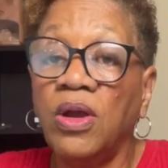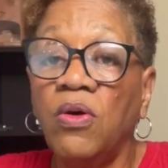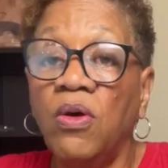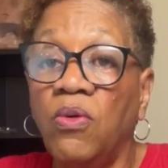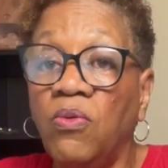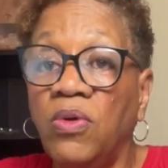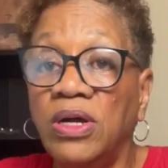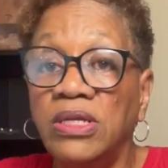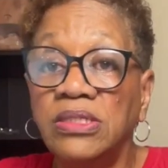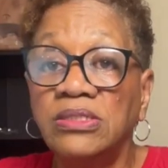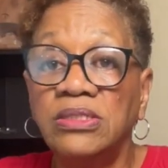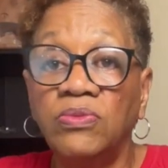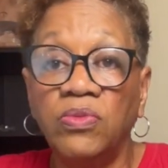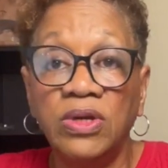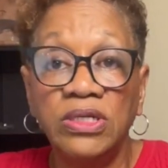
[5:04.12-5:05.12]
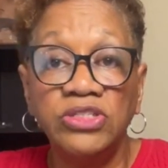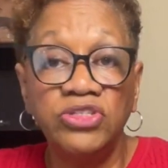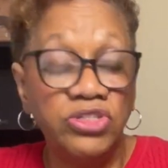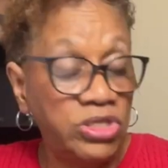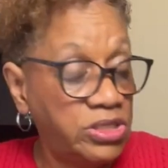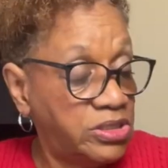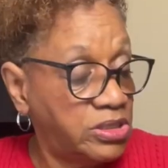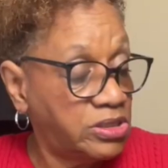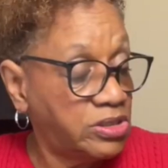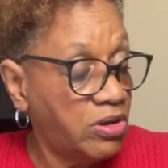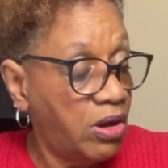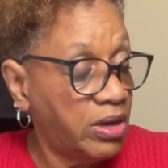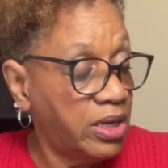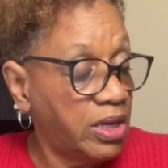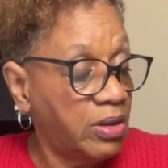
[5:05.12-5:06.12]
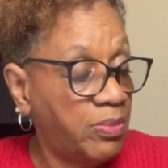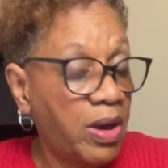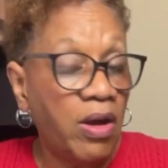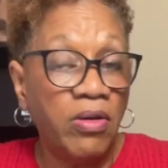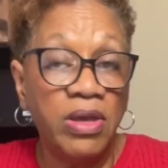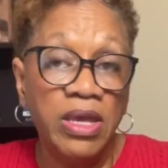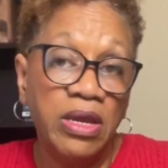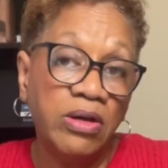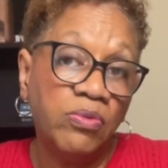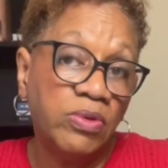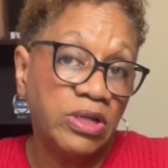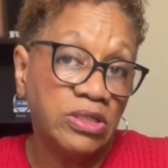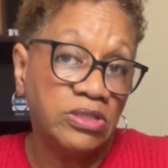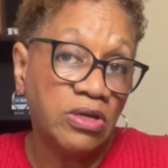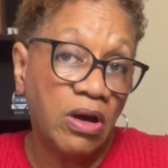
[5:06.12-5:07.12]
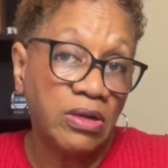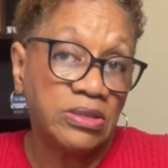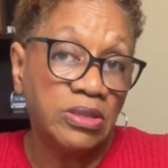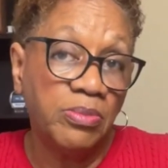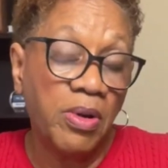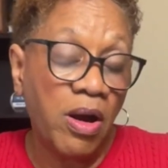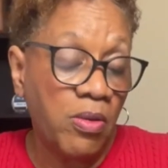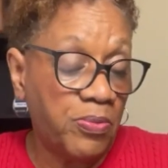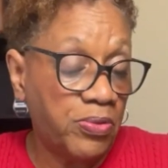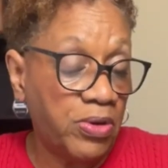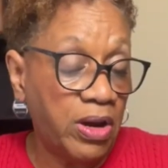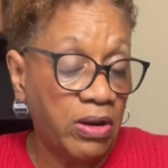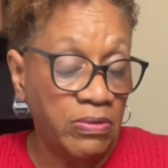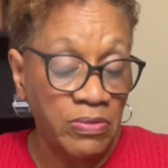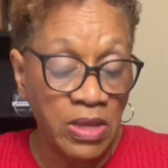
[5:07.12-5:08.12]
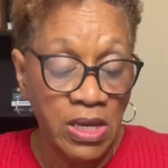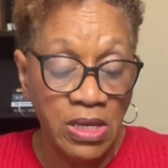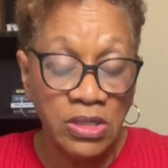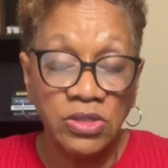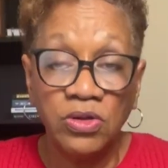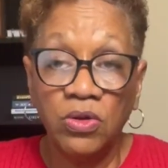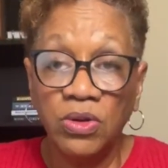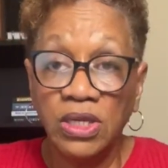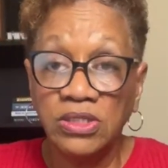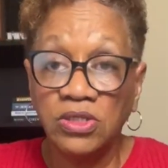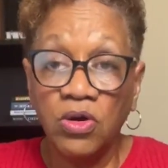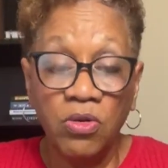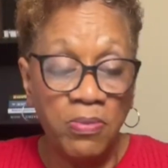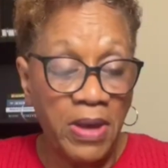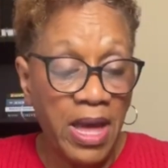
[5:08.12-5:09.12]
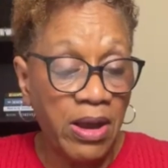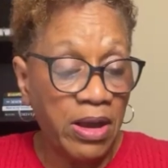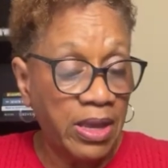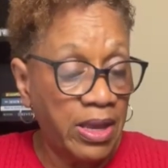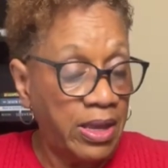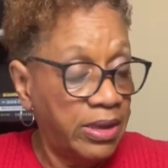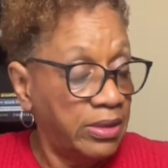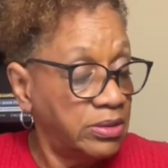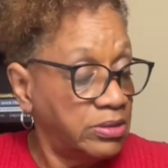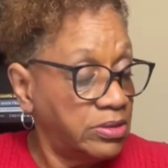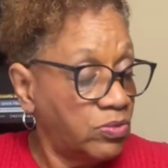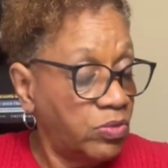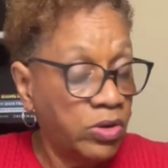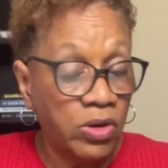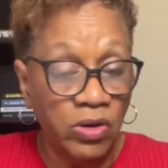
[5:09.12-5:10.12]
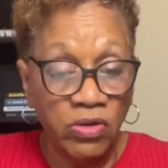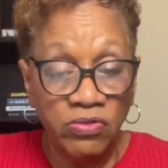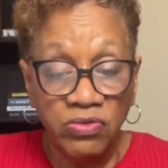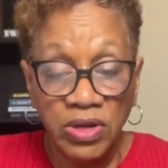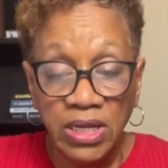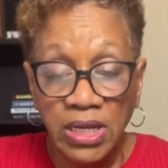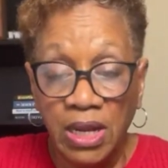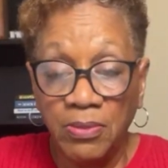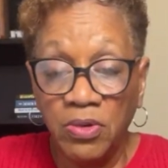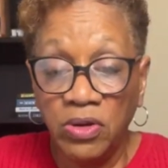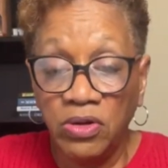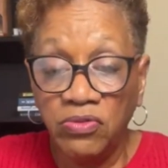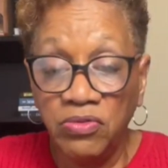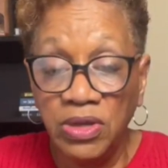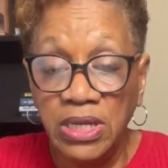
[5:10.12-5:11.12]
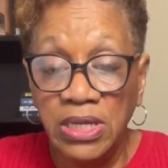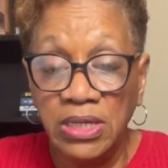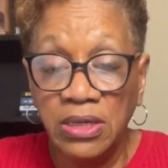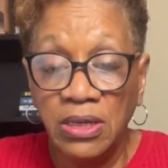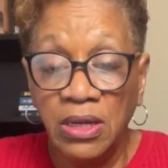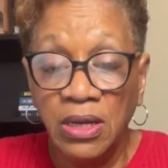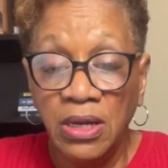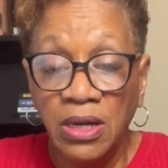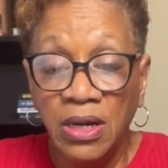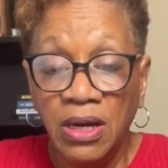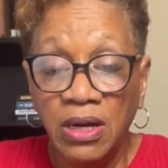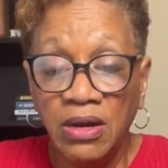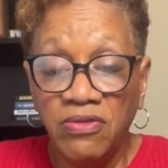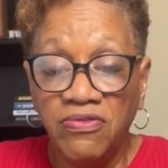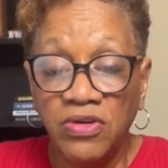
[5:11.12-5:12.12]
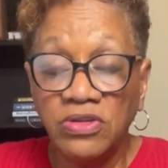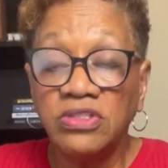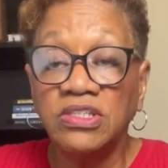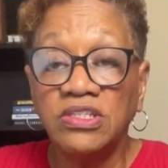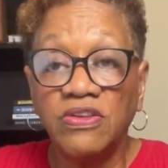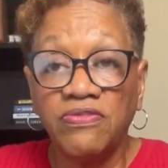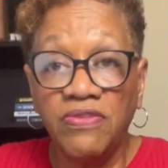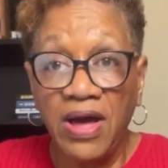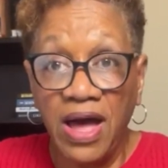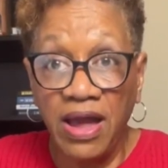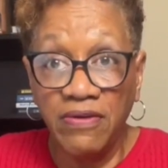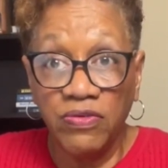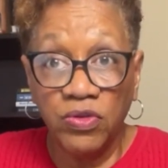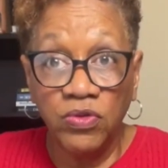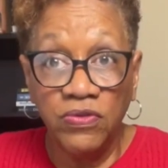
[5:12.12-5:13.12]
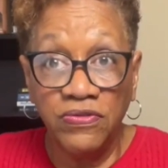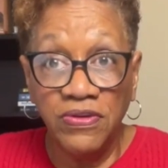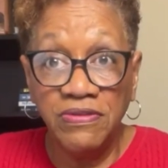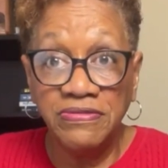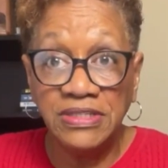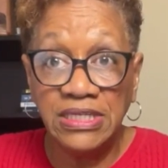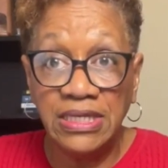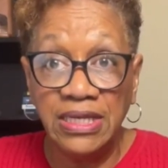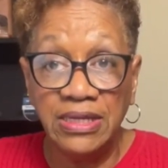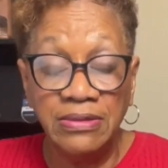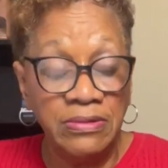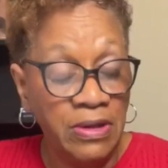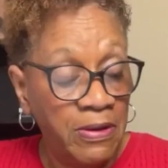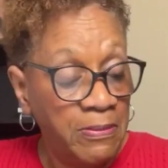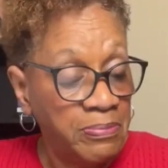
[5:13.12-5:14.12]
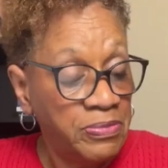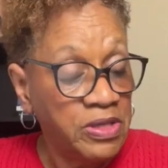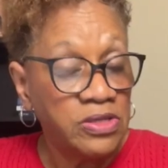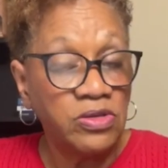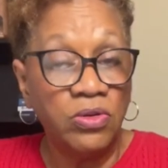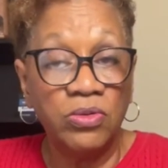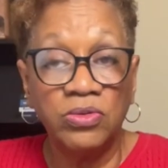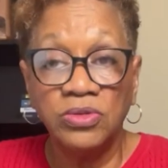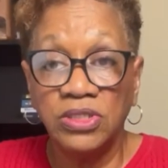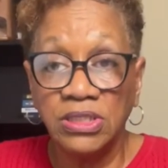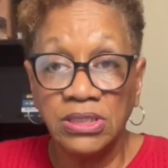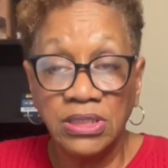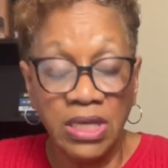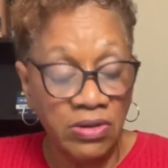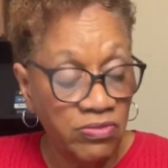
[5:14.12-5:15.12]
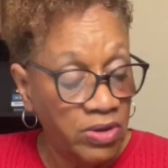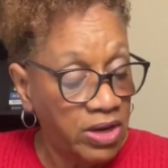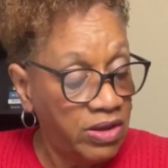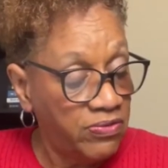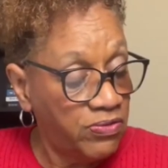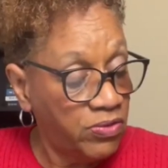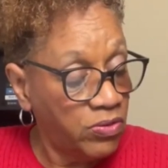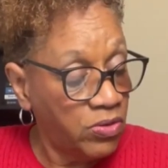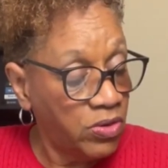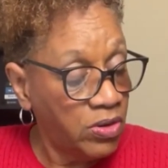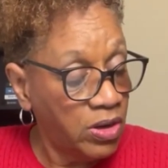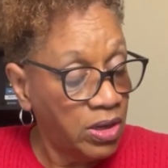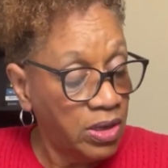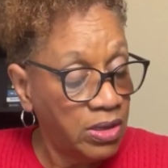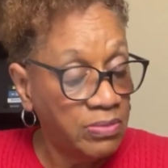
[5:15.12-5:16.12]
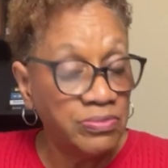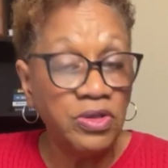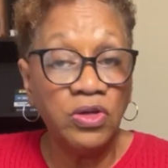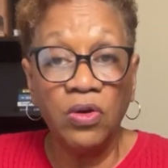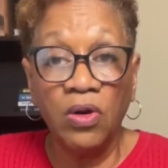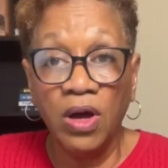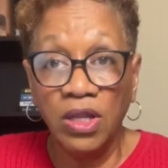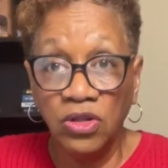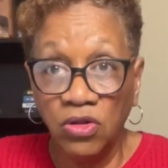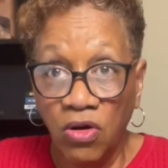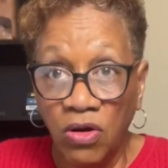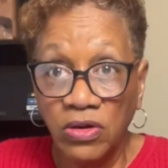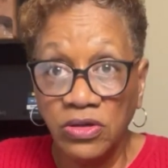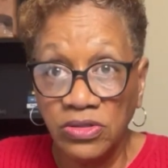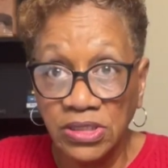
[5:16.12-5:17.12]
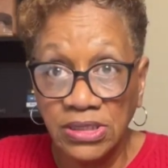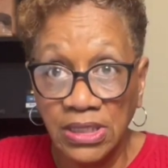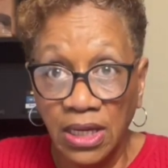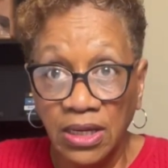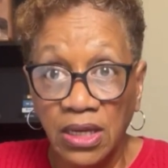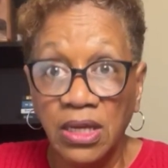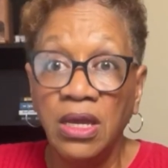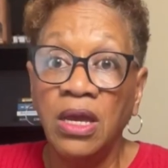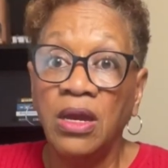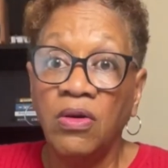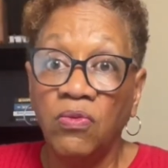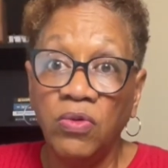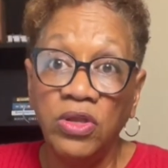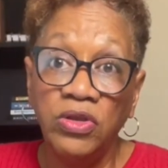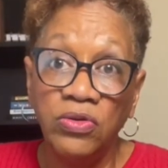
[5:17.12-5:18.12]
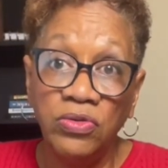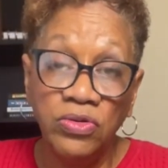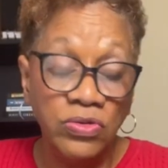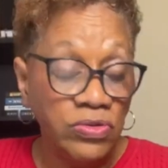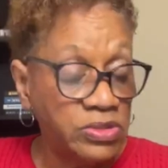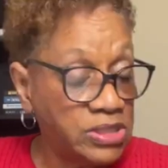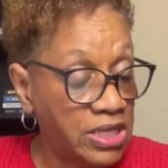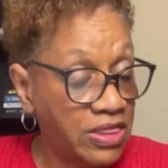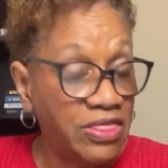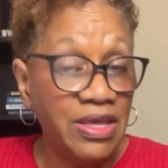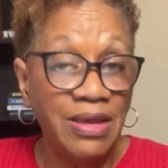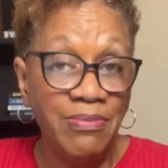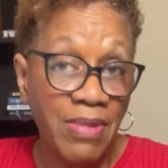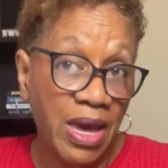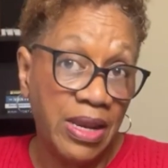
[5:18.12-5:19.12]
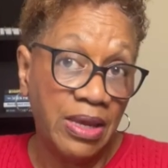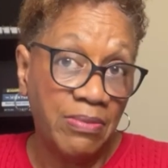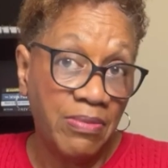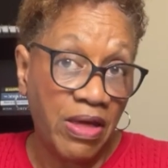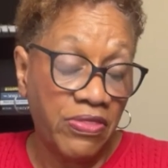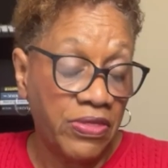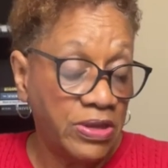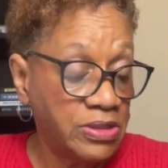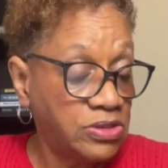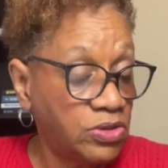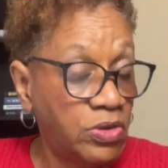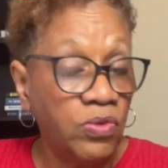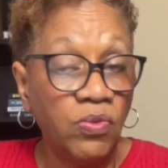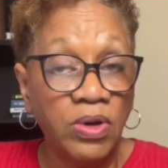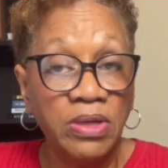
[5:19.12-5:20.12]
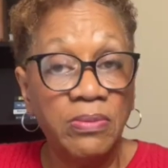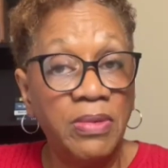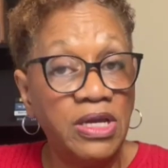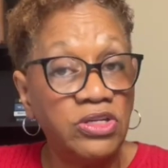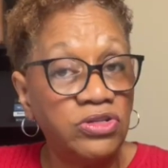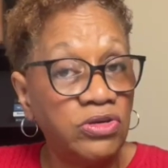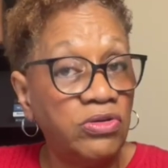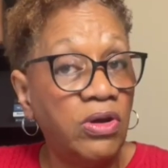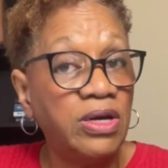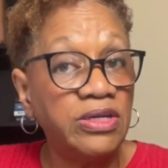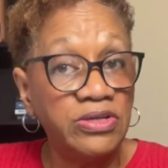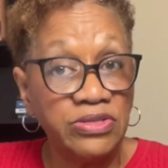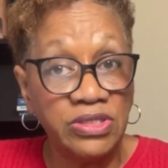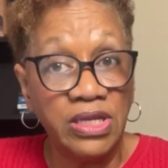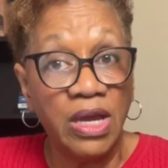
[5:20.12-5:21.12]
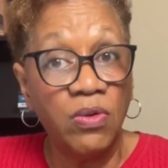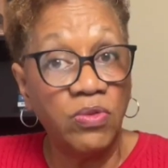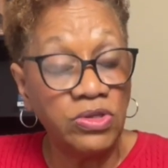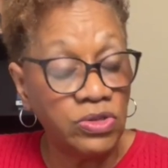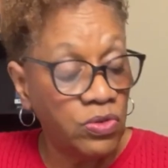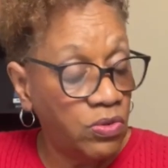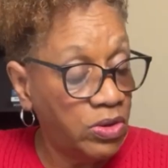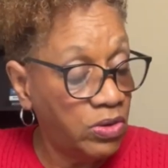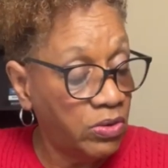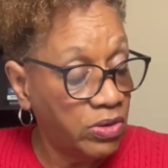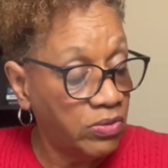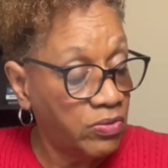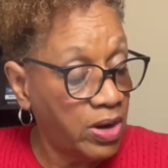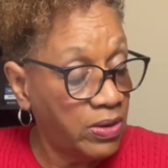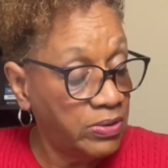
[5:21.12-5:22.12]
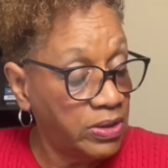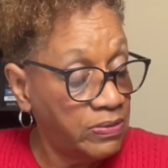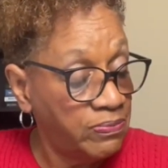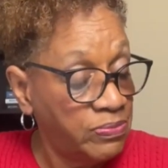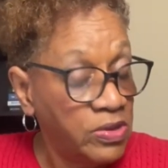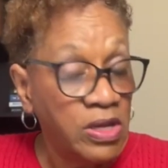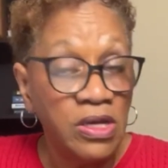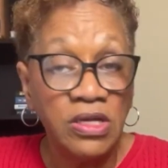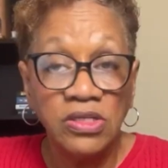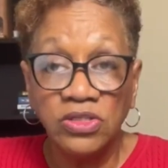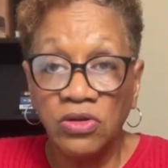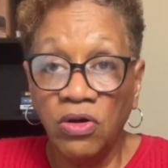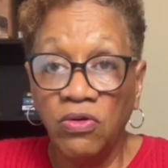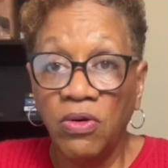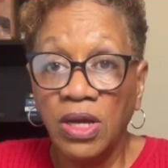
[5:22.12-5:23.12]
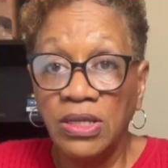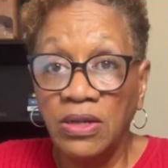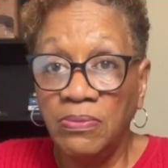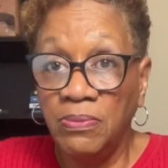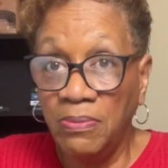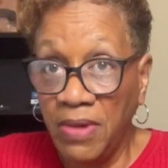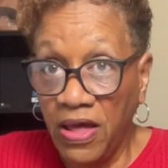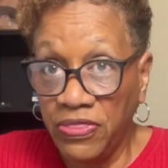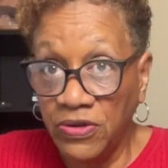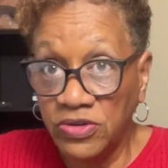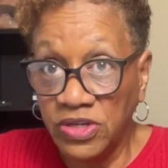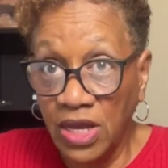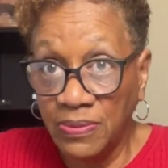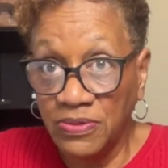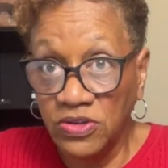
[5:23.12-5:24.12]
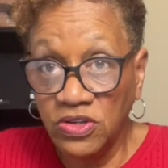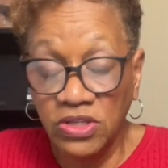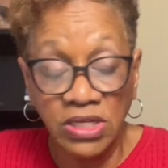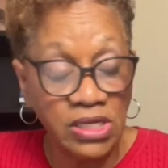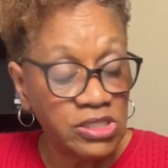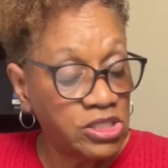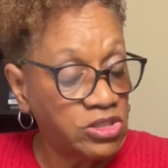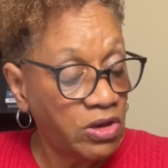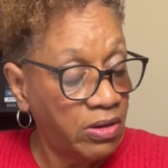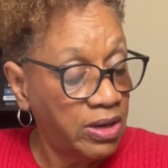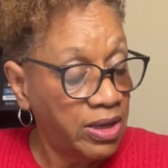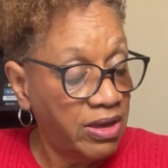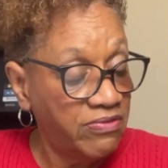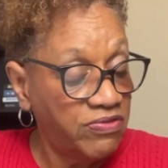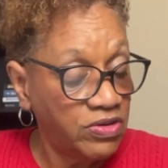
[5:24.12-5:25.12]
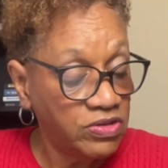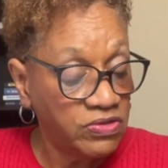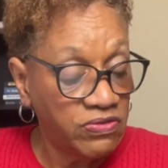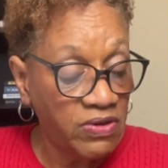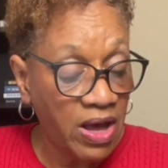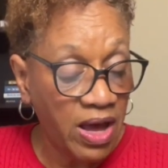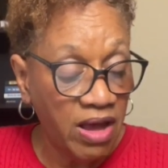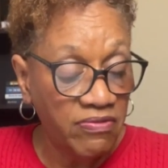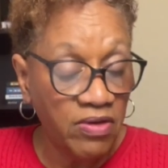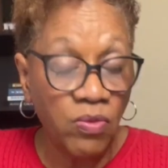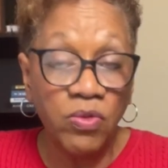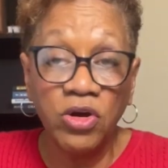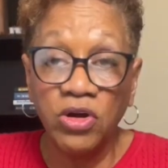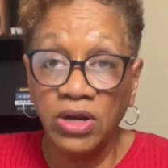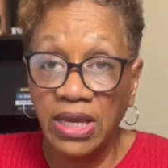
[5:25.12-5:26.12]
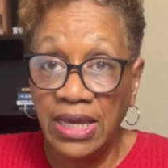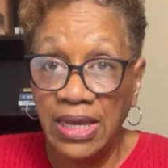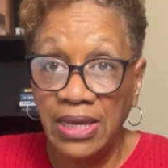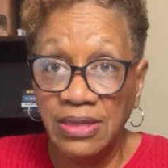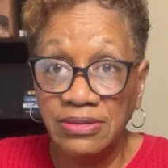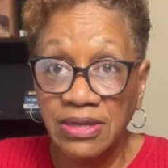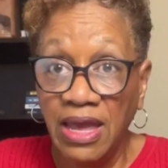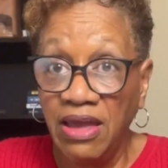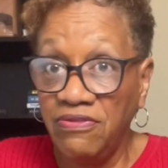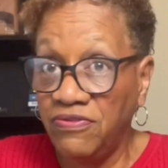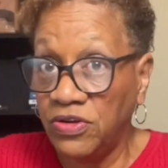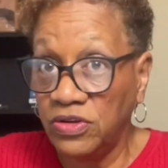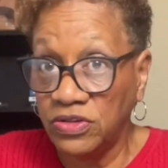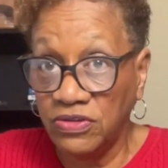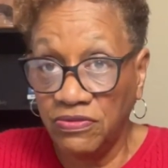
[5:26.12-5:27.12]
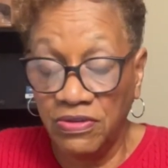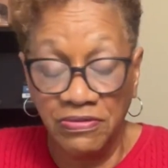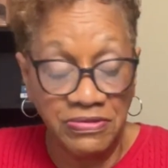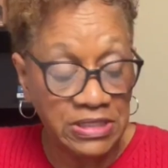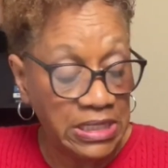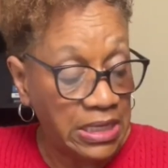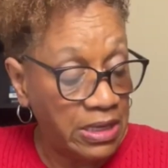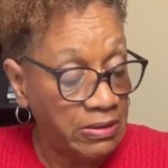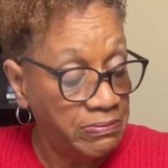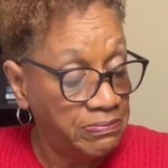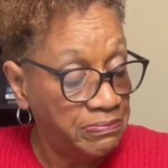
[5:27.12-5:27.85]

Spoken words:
on? What is Jesus talking about here when it talks about prayer? So let's go back and I'm going to read verses 5 through 15. So just get ready for a longer study when you use the thematic method. So you want to make sure you understand what's going on around it. So Matthew chapter 6, starting at verse 5, and we're going to end at verse 15.